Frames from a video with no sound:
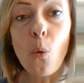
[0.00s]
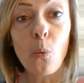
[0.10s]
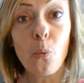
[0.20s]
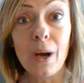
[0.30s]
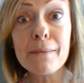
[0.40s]

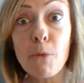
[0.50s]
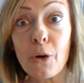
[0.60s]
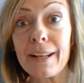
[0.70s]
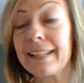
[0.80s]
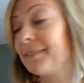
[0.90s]
One
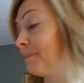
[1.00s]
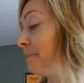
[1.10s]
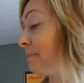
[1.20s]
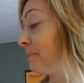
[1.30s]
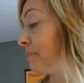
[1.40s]
morning,
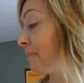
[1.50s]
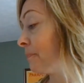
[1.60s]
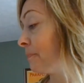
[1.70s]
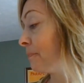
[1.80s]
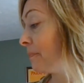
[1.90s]

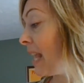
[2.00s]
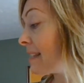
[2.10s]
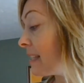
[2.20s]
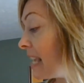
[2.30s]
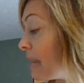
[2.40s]
as
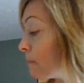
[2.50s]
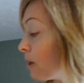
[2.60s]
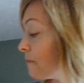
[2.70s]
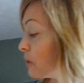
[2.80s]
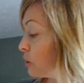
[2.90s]
the keeper
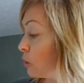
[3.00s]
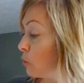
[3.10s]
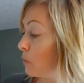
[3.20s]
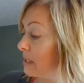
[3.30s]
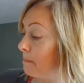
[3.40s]
of the
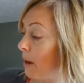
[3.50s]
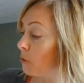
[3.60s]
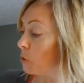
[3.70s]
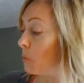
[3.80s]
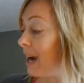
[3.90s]
zoo was
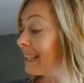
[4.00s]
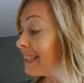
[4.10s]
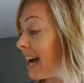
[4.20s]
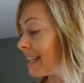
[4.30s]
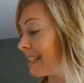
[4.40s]
about to
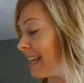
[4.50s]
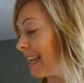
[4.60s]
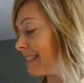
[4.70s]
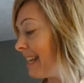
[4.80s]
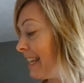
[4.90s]
unlock the
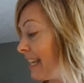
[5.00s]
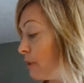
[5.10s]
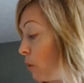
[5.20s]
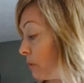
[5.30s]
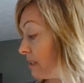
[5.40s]
gate, he
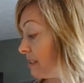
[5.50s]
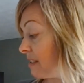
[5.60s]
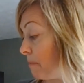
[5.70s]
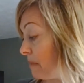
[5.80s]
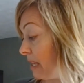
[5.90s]
noticed
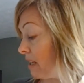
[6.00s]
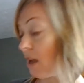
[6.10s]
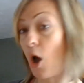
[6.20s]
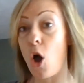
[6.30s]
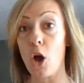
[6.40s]
something
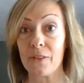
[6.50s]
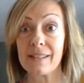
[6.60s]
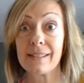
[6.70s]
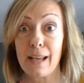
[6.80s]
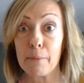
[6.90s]
on the
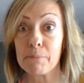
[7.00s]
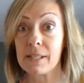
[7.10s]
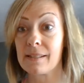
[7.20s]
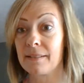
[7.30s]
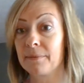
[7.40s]

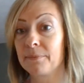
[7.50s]
steps.